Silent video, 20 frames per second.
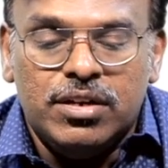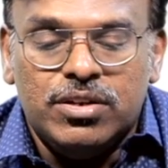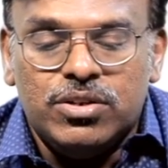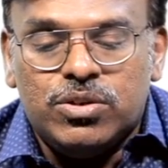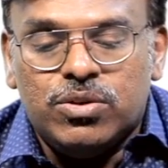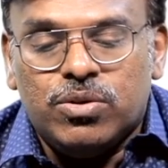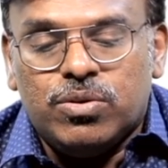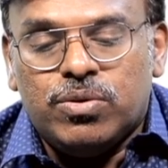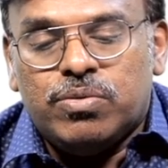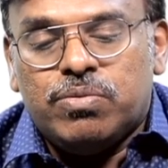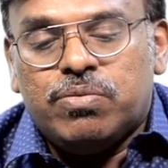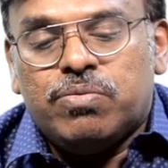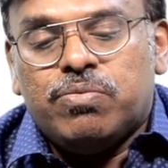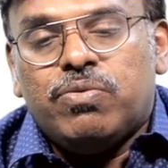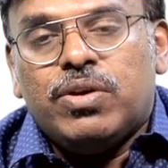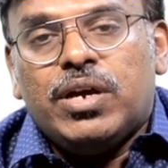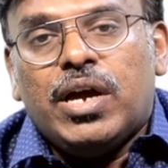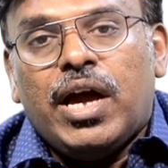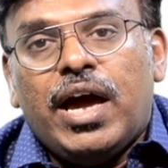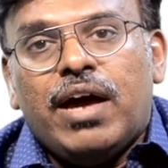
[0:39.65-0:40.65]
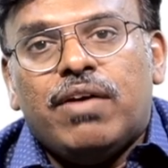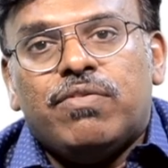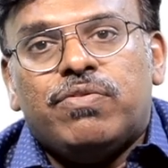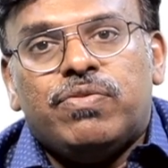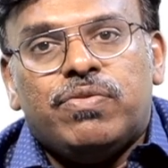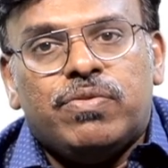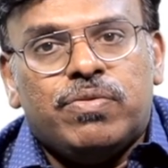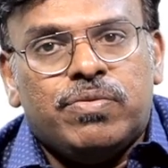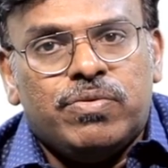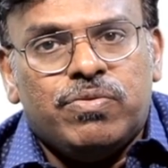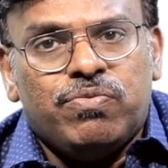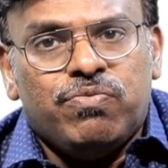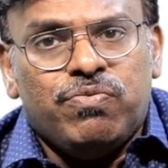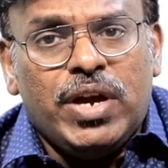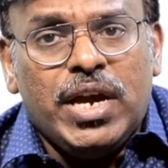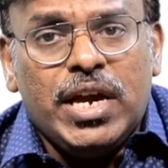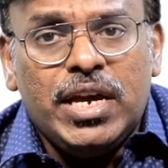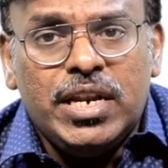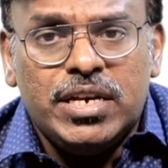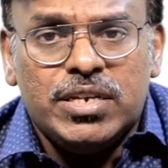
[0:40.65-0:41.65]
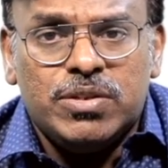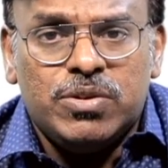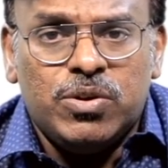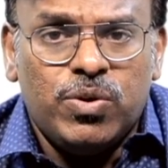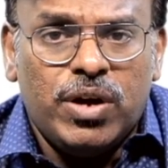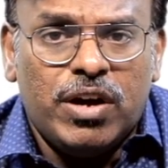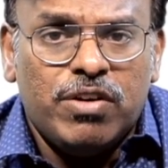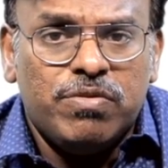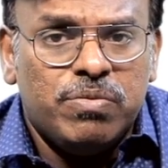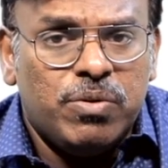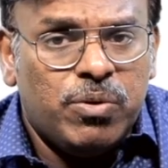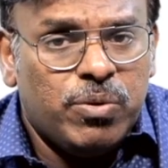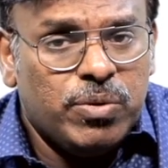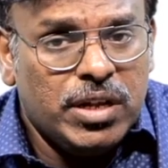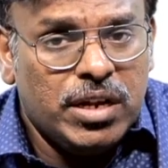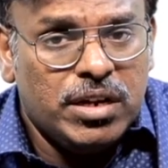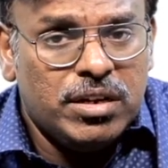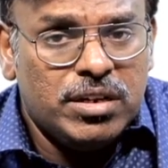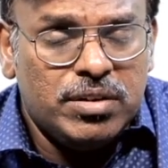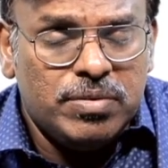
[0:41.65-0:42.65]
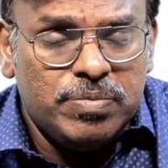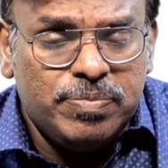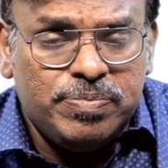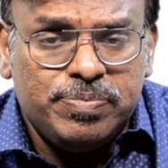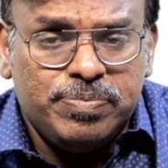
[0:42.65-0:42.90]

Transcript: So we have various, you have more than